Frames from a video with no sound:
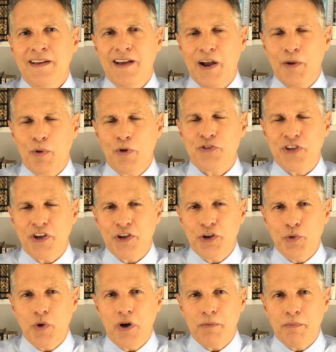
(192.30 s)
I won't tell
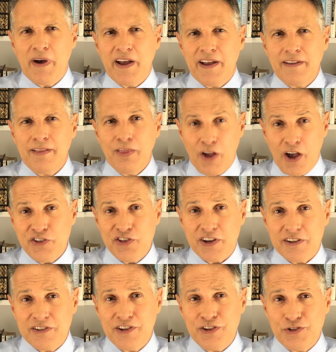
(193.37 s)
you what my
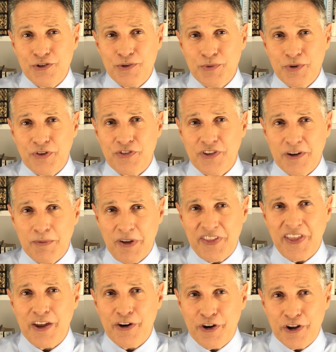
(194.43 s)
logic teacher would have said about
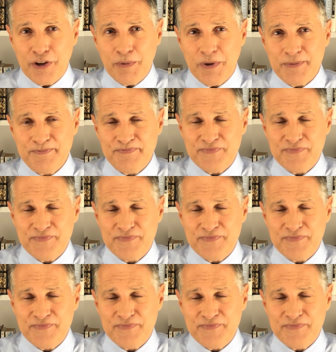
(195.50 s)
that argument.